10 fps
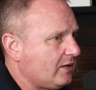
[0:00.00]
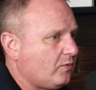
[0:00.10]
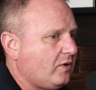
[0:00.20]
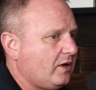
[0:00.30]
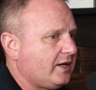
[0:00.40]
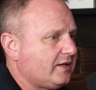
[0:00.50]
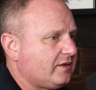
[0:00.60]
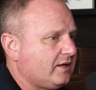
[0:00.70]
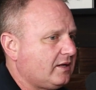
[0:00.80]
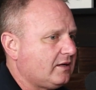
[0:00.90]
One, I
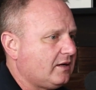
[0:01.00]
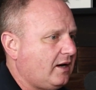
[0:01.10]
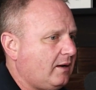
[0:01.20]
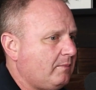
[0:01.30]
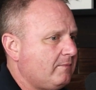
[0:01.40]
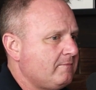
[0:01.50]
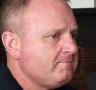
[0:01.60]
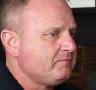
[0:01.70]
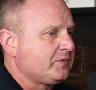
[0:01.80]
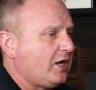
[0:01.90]
think
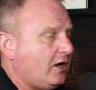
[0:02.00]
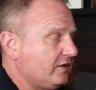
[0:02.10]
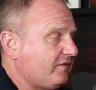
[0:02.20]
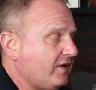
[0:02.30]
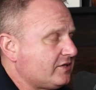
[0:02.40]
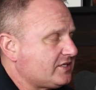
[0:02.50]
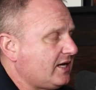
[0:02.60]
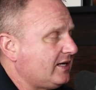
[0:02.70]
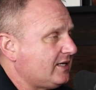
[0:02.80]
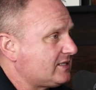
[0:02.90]
on the fire
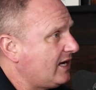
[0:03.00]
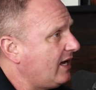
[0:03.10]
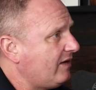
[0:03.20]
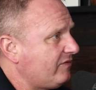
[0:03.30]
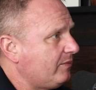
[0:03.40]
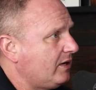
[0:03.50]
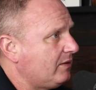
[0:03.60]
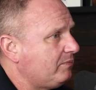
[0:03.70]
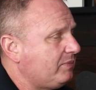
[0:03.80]
side as CAFMA,